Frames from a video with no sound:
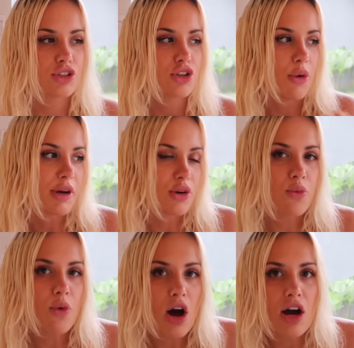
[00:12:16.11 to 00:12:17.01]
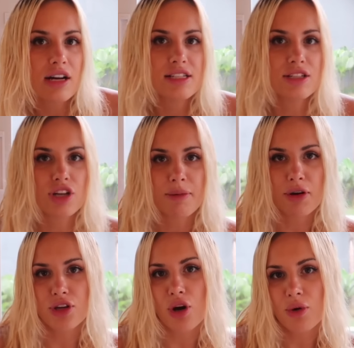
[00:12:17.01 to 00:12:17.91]
going on walks and talking
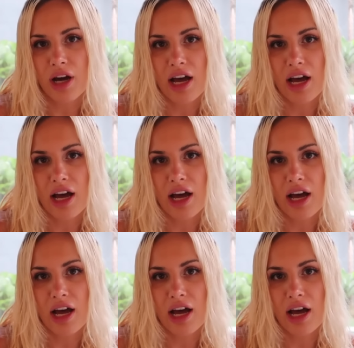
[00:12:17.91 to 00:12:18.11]
about yoga,